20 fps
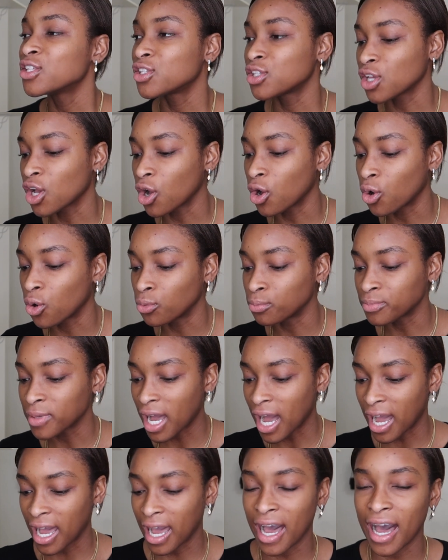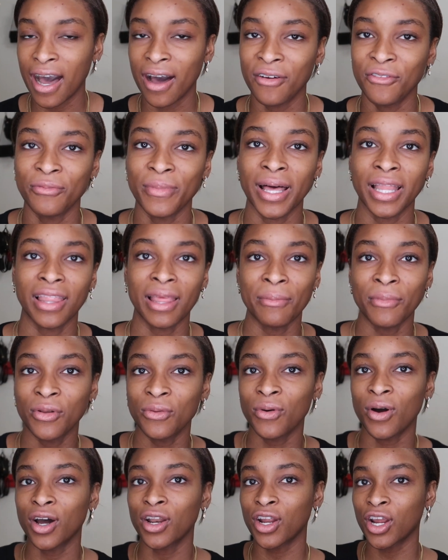So I have my
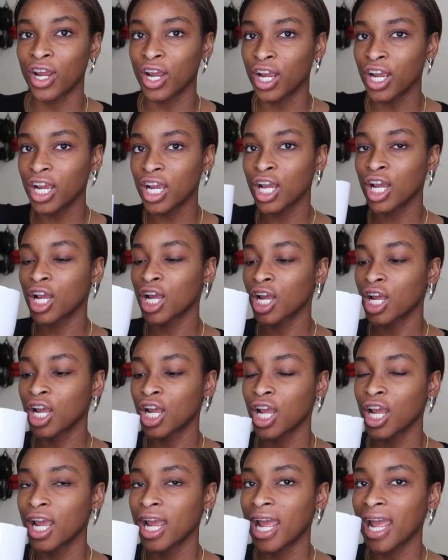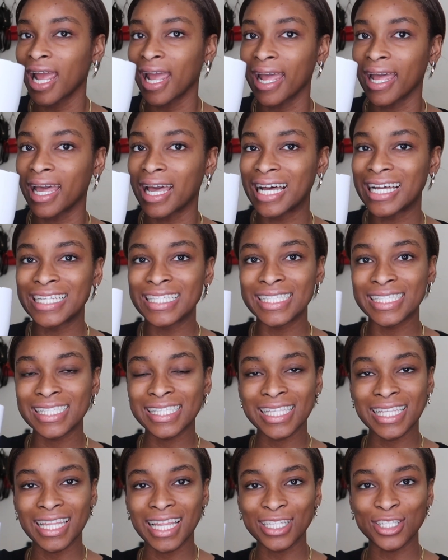lemon water, and
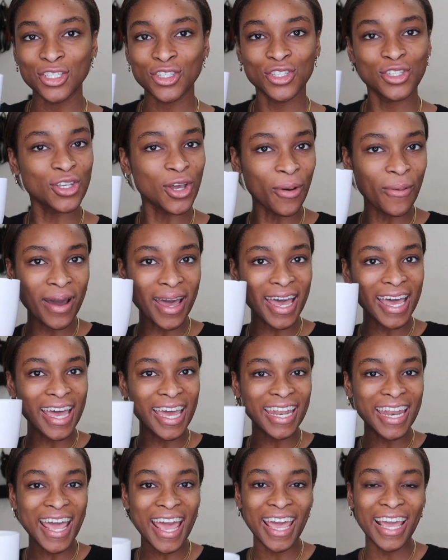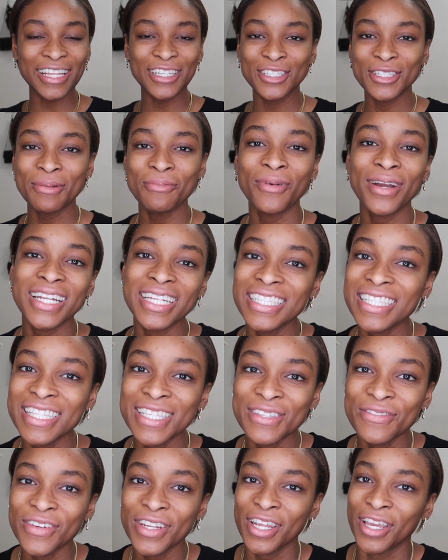let's just go ahead and jump right into
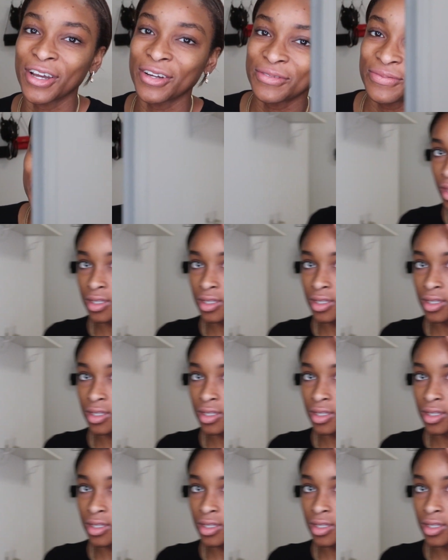this video.